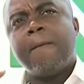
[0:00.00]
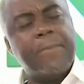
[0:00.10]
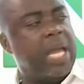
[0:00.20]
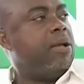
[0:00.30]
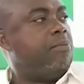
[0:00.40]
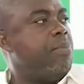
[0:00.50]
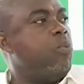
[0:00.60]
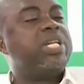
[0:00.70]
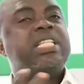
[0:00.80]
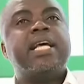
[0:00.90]
me
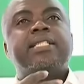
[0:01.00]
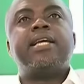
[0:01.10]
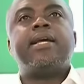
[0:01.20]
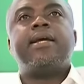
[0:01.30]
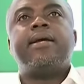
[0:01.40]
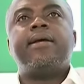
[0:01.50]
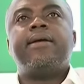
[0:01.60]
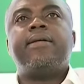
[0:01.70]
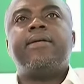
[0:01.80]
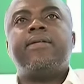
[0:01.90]
witness the
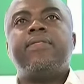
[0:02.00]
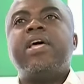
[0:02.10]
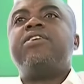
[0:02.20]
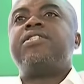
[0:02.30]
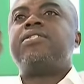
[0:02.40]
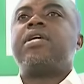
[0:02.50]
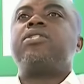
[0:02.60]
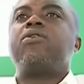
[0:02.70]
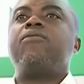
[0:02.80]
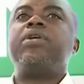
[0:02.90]

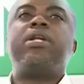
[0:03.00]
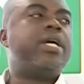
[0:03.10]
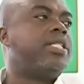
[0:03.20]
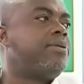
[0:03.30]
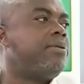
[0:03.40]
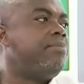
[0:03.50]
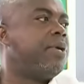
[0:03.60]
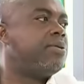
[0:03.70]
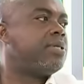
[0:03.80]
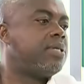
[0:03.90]
existence of the late
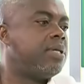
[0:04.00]
Mills.